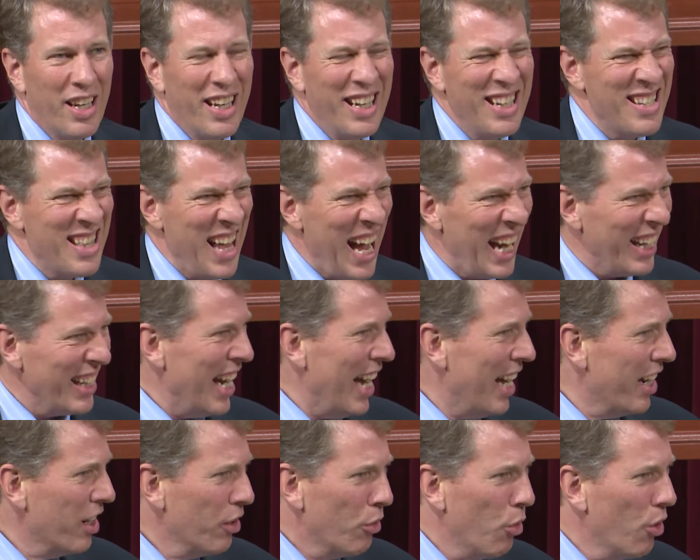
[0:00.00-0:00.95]
Is that
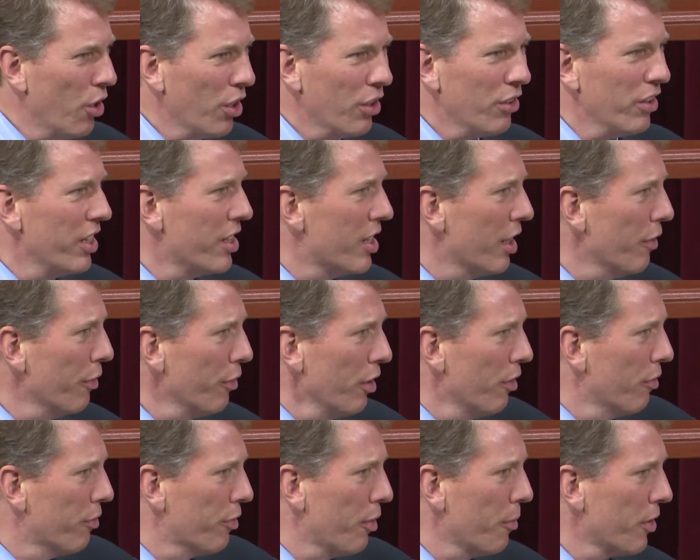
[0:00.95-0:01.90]
categorically
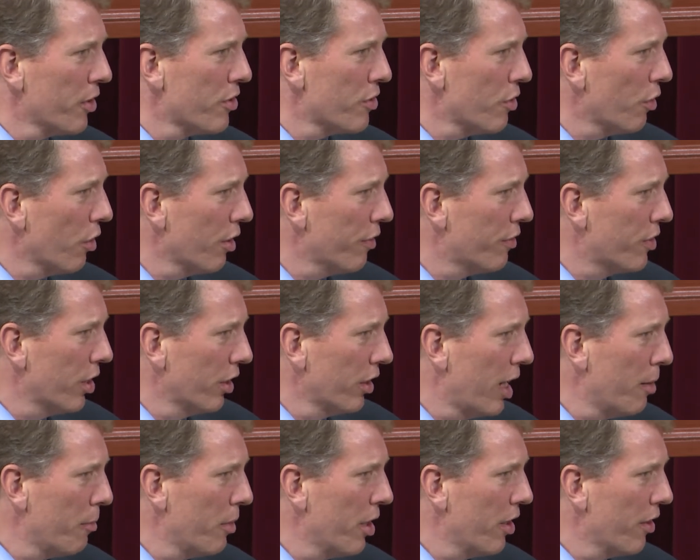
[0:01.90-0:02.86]
different from the sort of
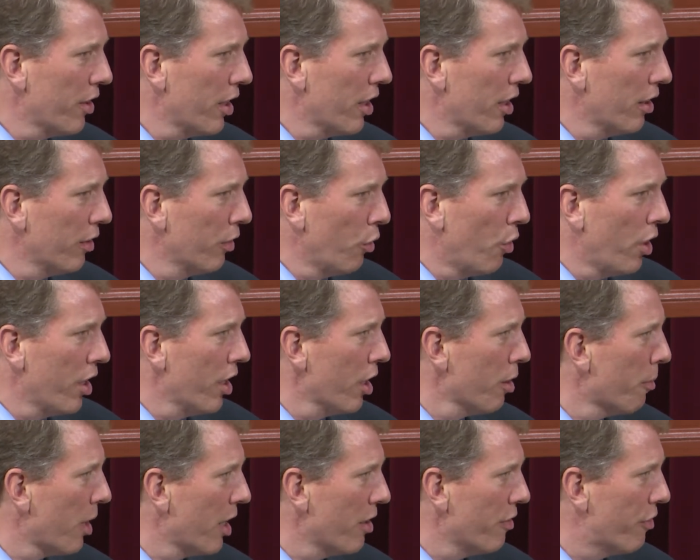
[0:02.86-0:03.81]
dilemma that a
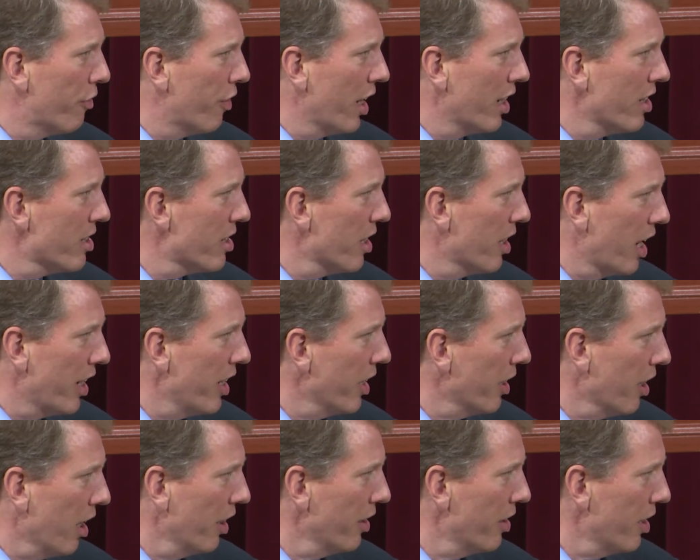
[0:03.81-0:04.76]
lawyer might face in any
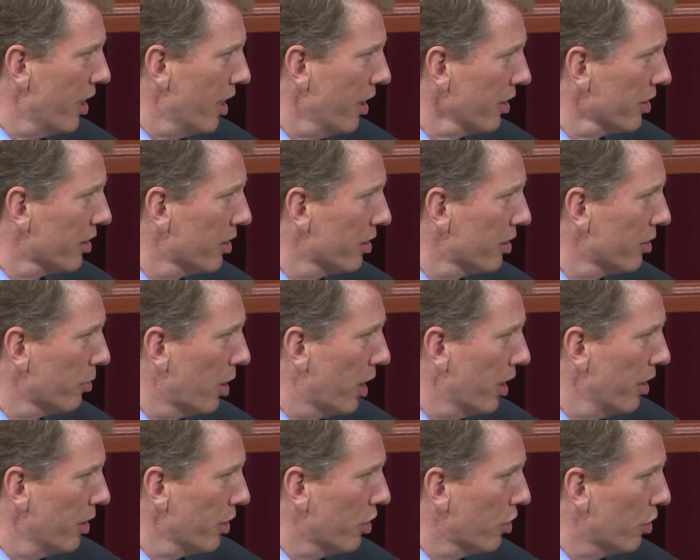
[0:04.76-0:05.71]
context,
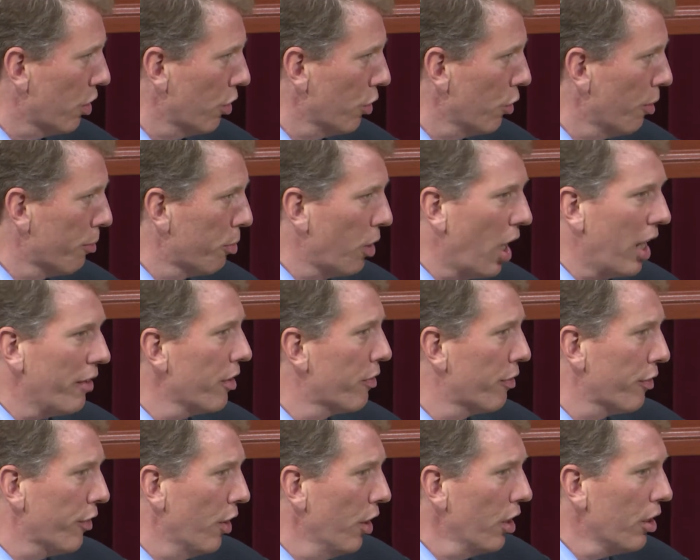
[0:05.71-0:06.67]
right? You could go to a
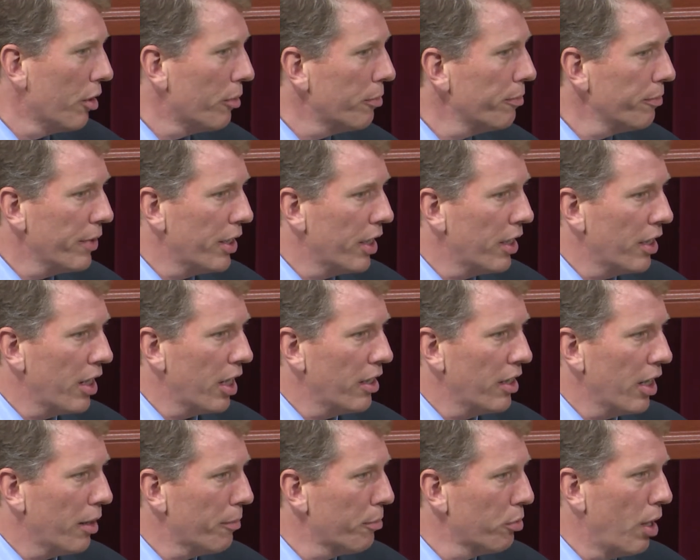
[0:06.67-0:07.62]
private firm and
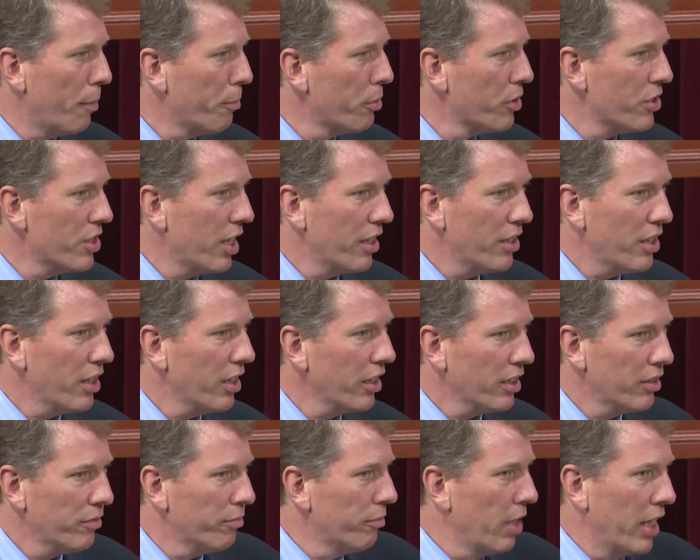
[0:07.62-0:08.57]
end up
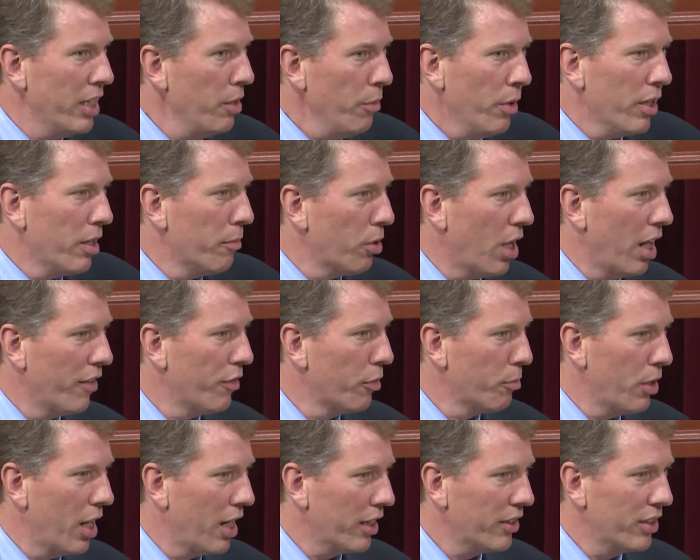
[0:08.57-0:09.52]
representing, and anyone in
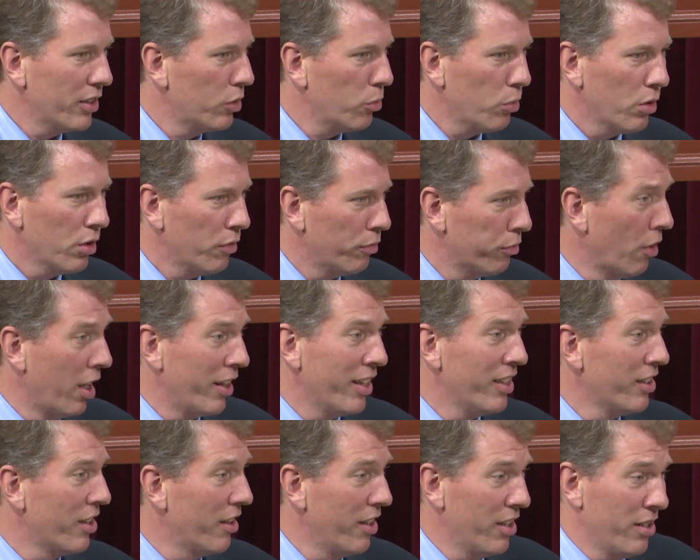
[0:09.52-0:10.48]
private practice will run
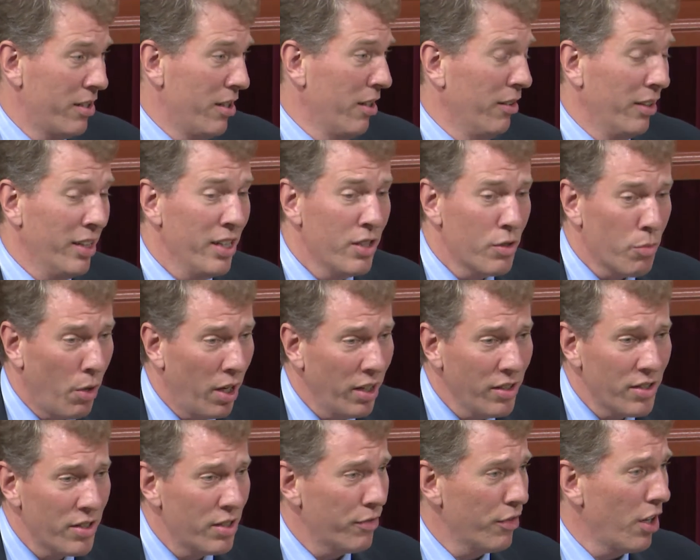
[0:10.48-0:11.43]
into this at least
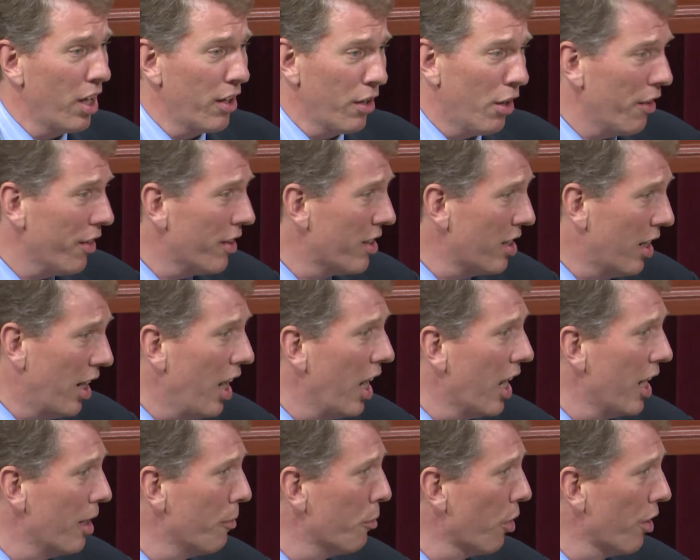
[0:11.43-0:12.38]
once, if not all the
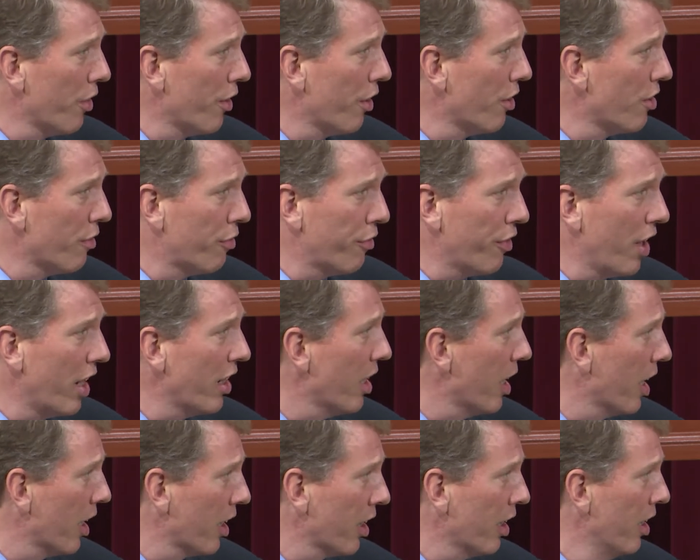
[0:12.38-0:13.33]
time, where they're
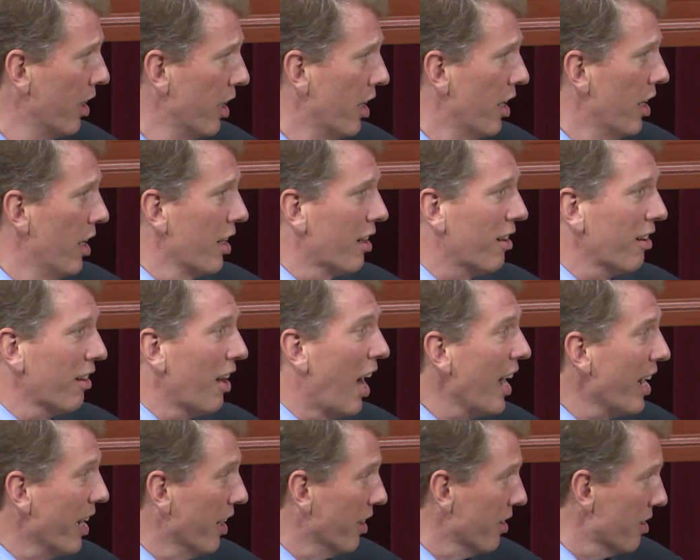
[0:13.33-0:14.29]
defending
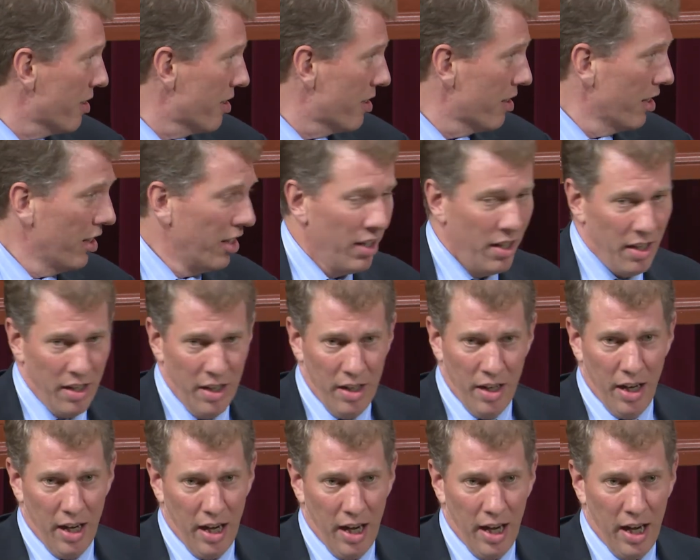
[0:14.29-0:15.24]
clients
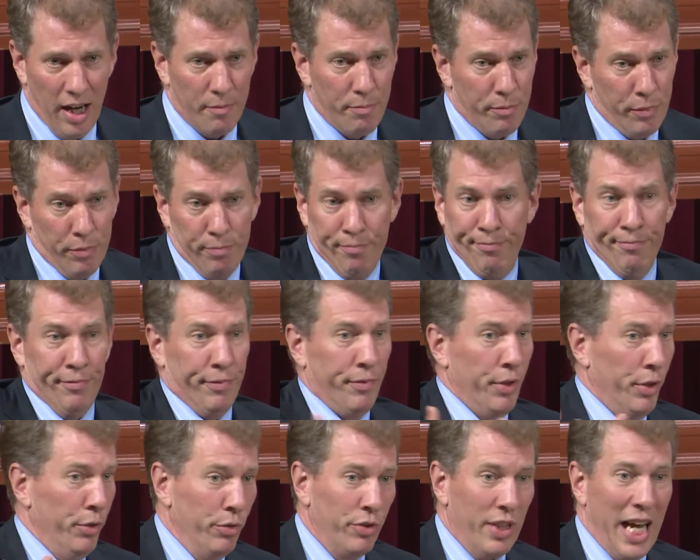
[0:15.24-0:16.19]
uh,
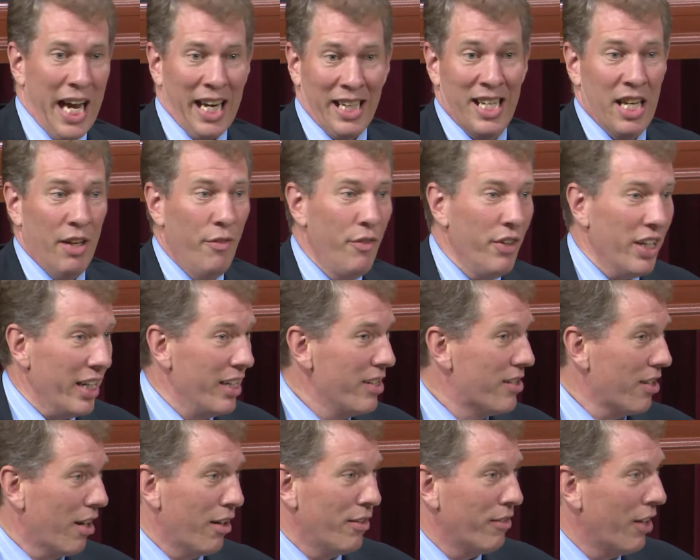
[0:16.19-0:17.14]
whose
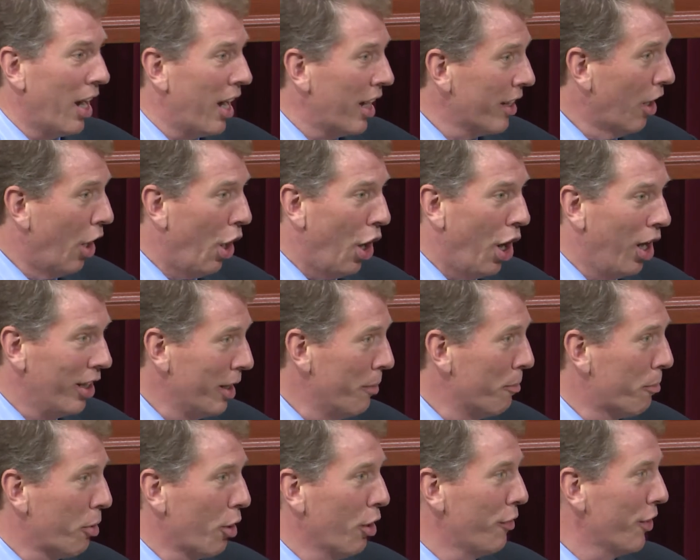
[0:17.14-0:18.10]
activities are not all
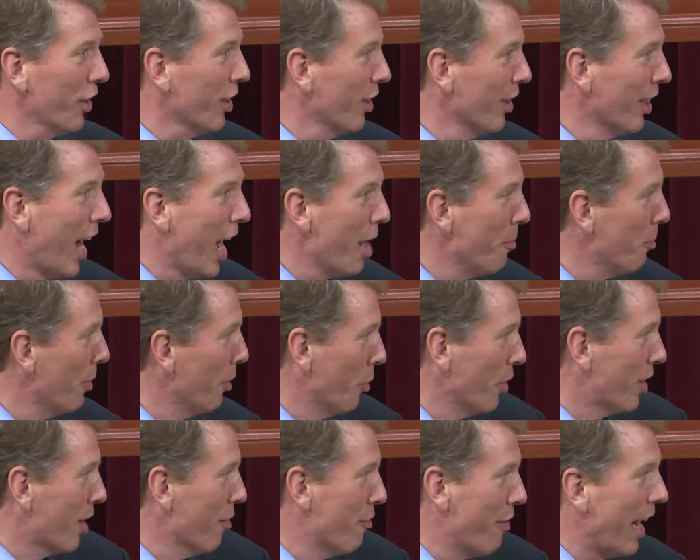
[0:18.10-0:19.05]
in perfect alignment
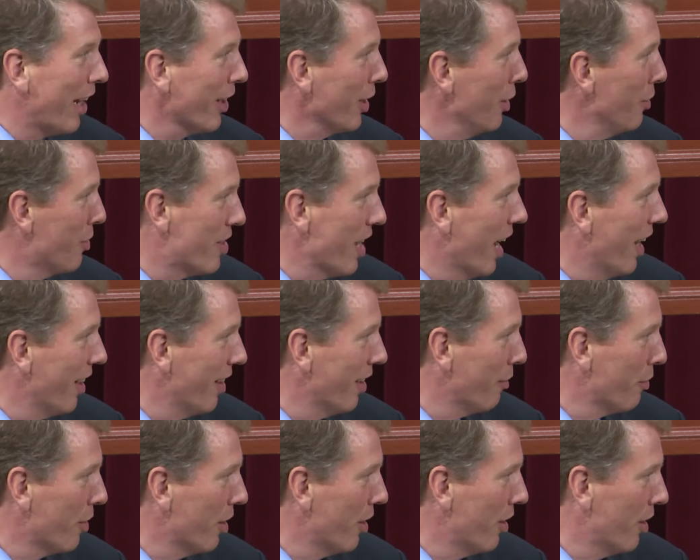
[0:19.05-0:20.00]
with the value set
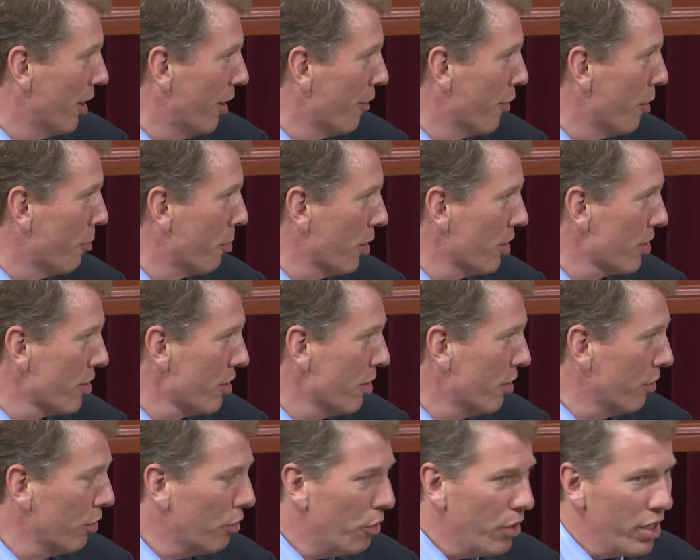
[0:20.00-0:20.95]
of the, of the personal